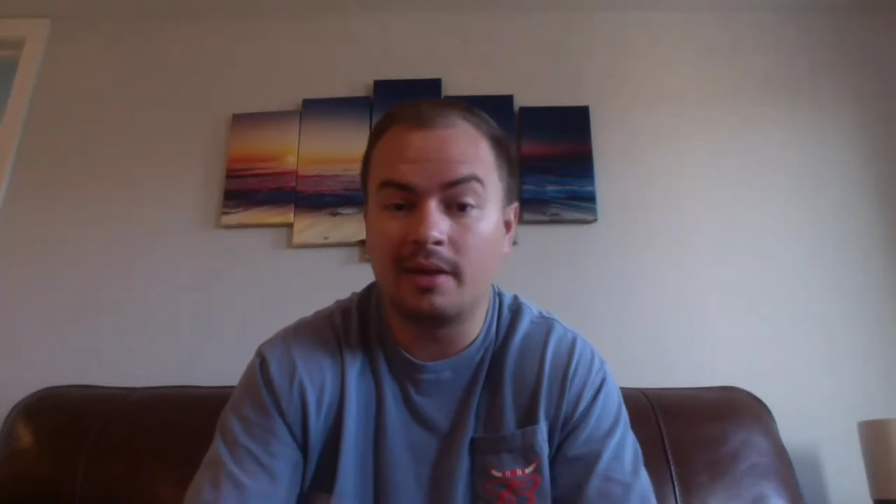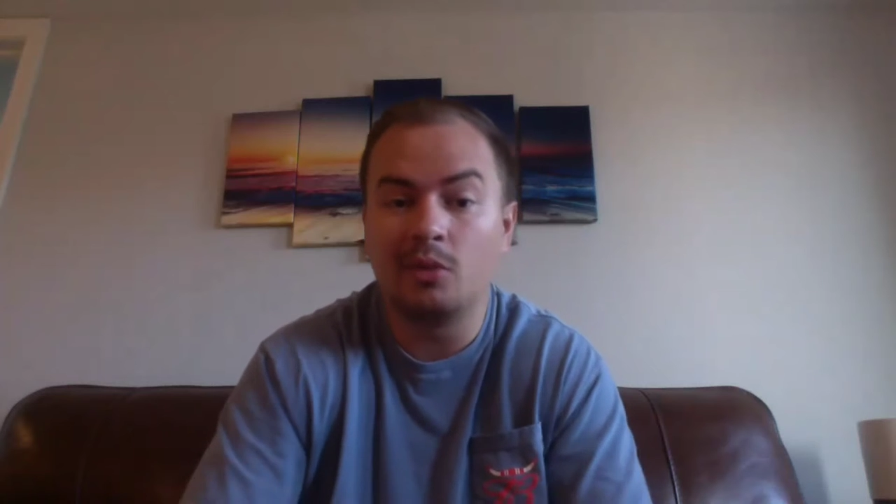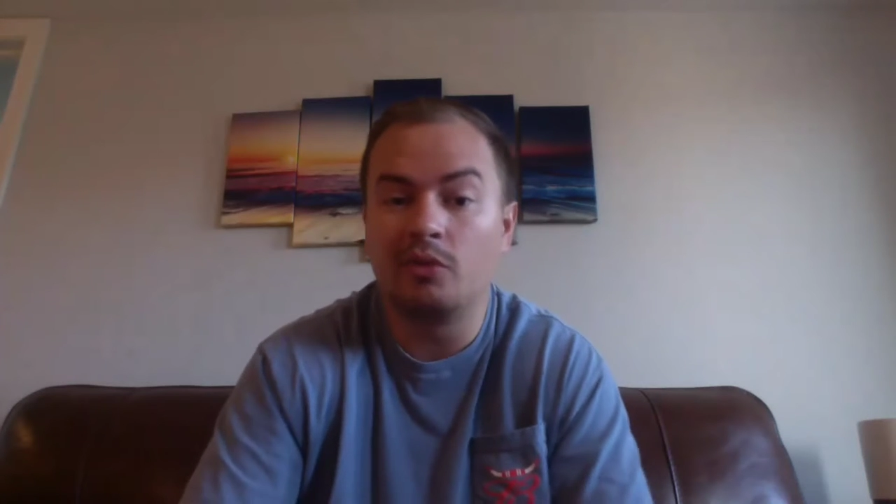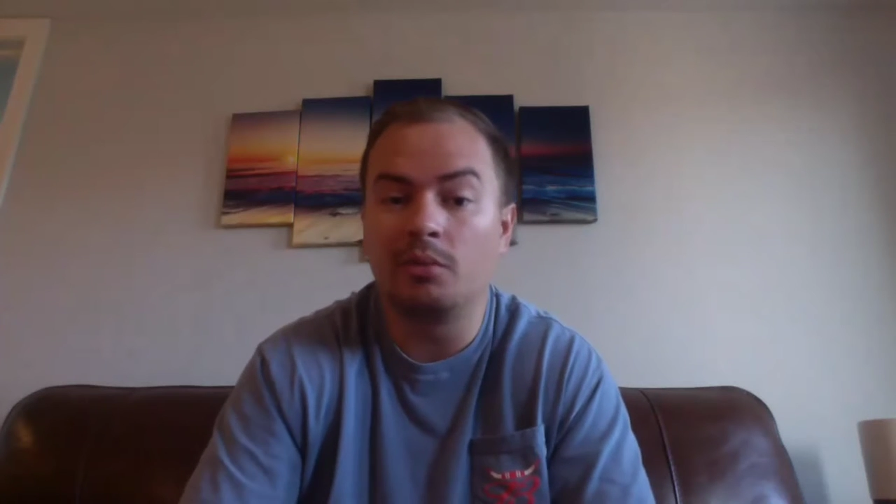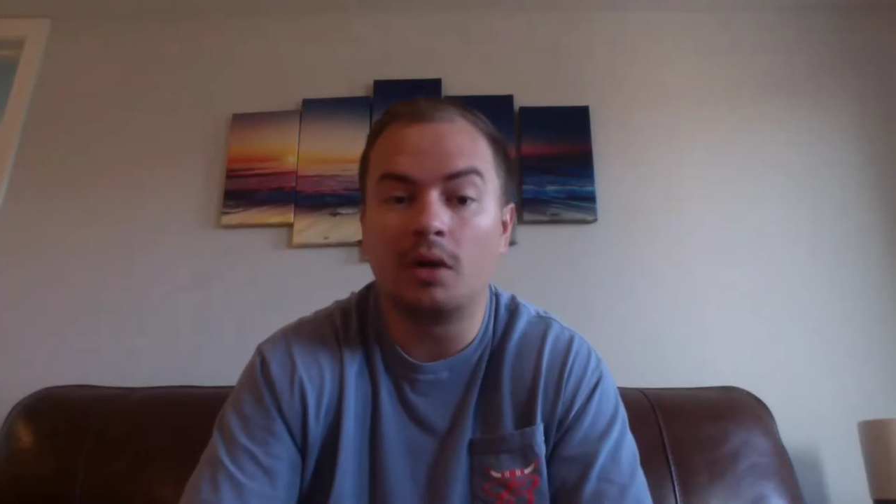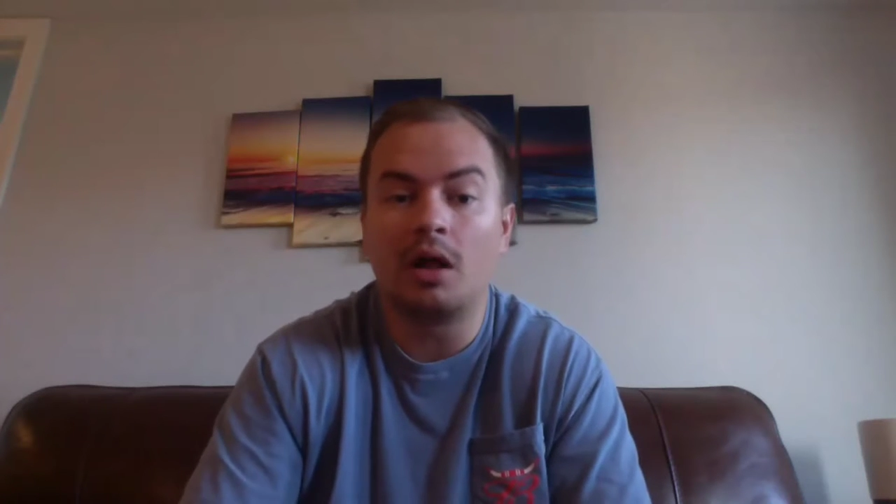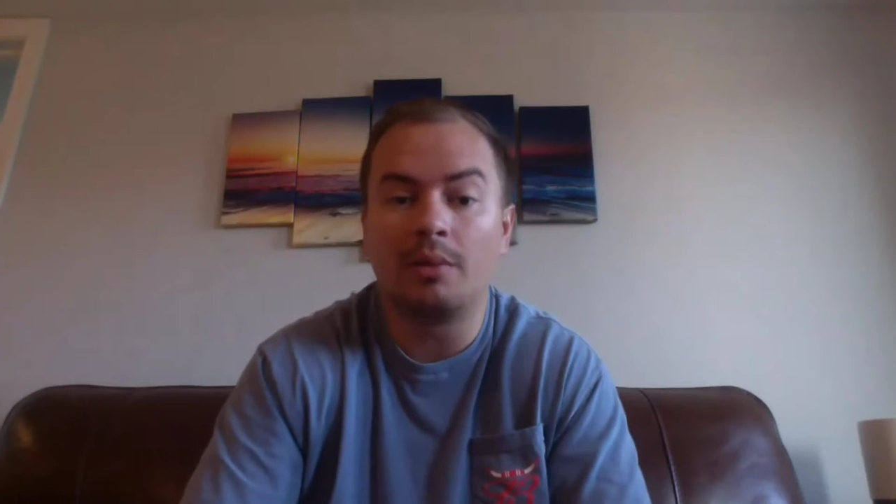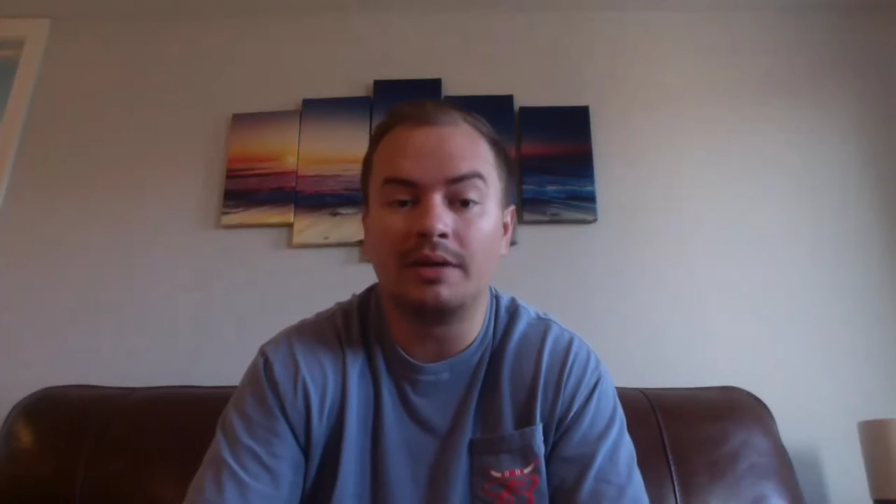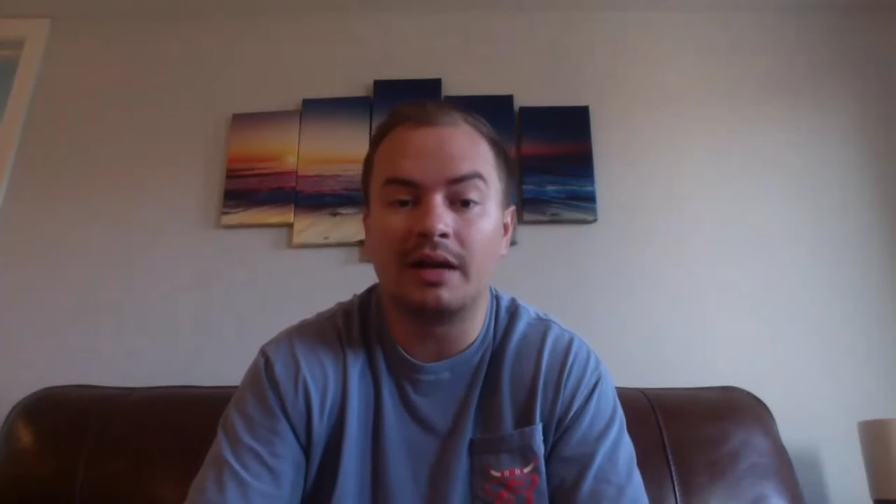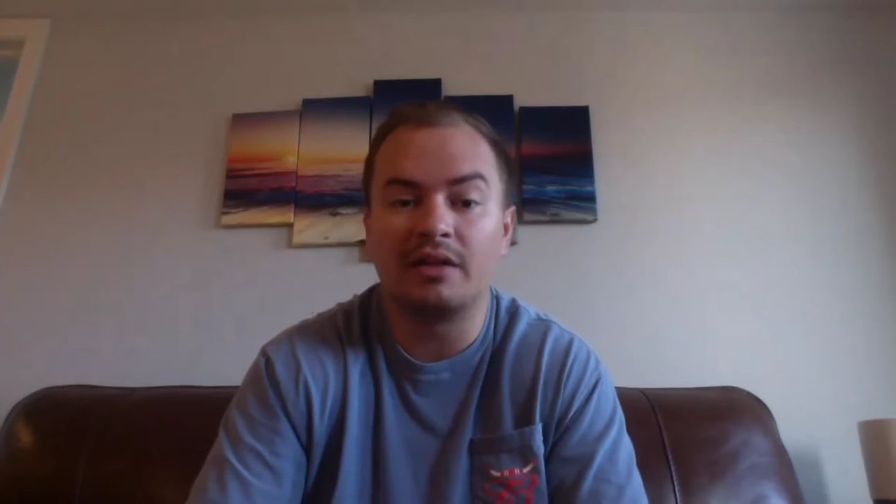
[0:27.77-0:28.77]
moved the ball up
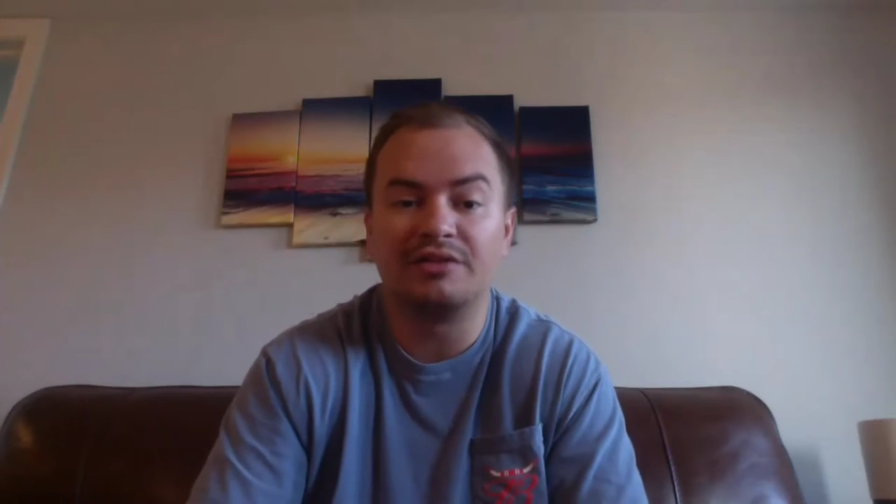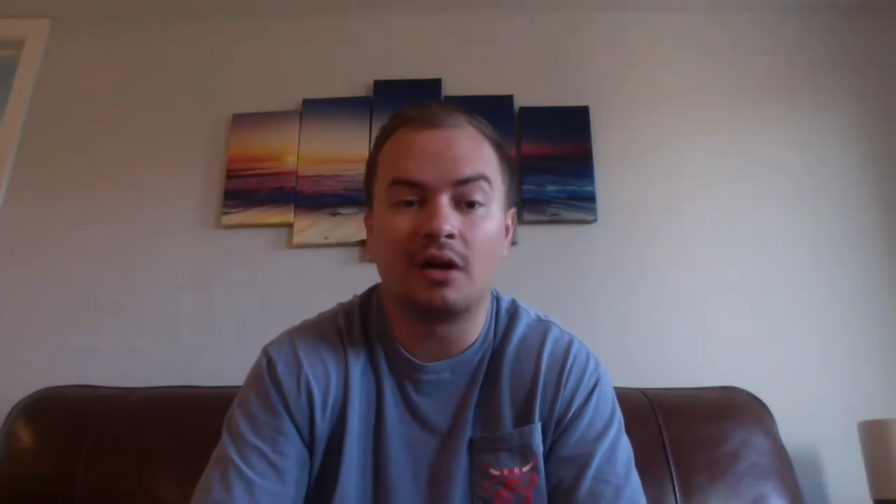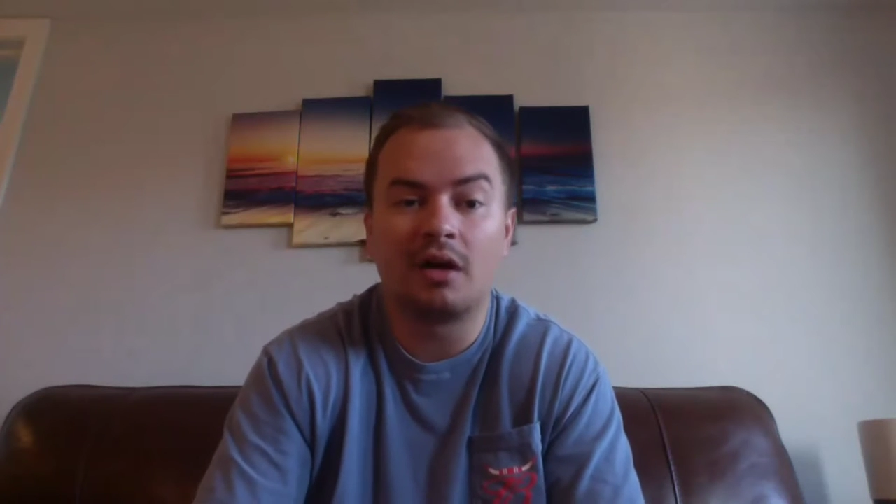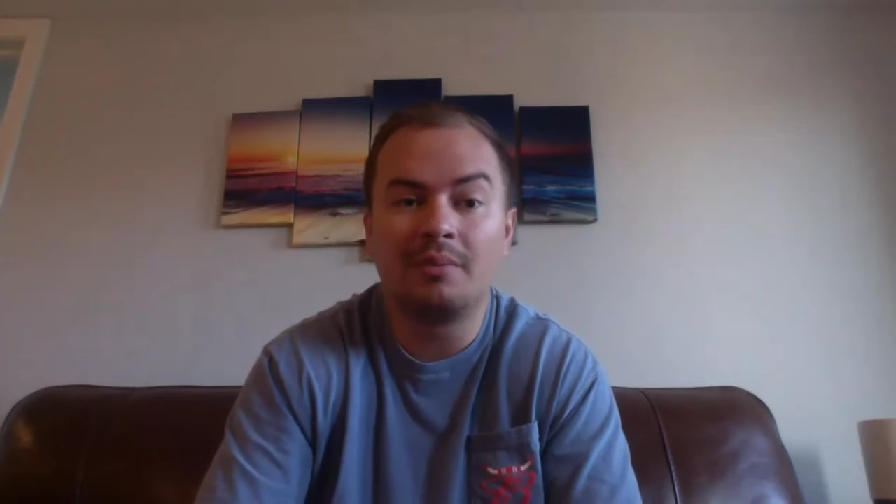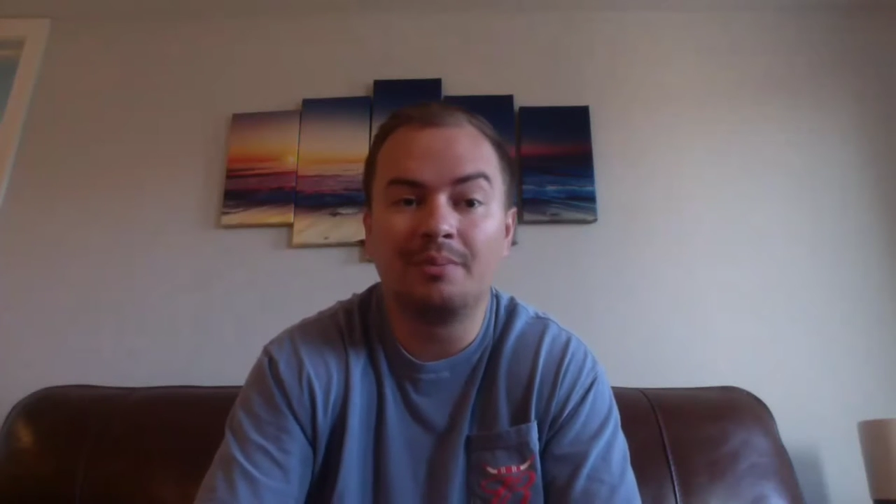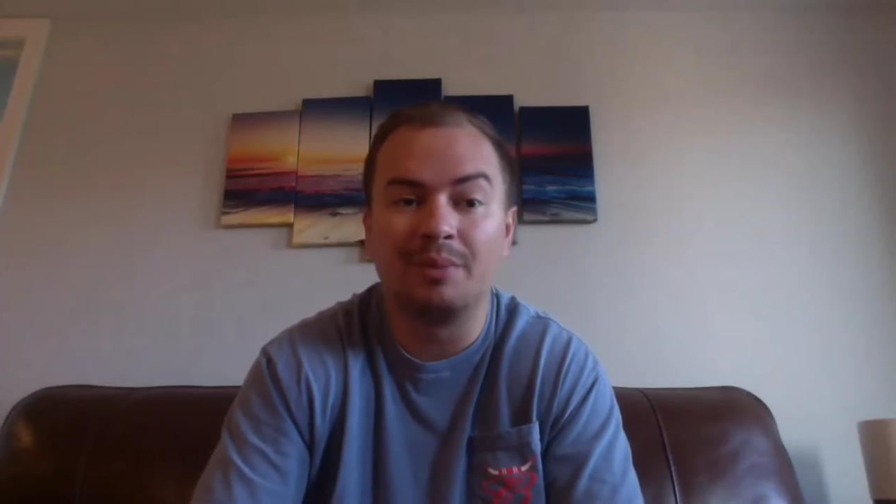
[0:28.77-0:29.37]
and down the field on them,